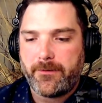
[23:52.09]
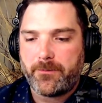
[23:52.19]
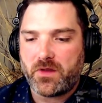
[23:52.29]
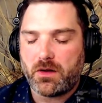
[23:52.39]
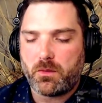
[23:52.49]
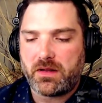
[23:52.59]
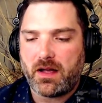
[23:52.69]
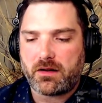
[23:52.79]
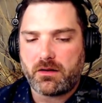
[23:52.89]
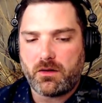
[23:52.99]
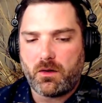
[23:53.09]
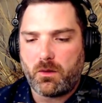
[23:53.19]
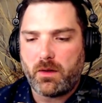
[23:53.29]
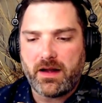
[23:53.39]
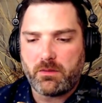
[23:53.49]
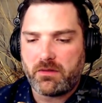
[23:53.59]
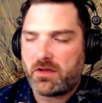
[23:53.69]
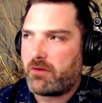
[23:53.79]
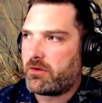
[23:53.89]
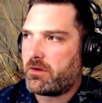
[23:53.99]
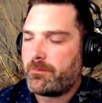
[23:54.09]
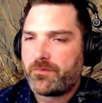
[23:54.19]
We talked already, we've covered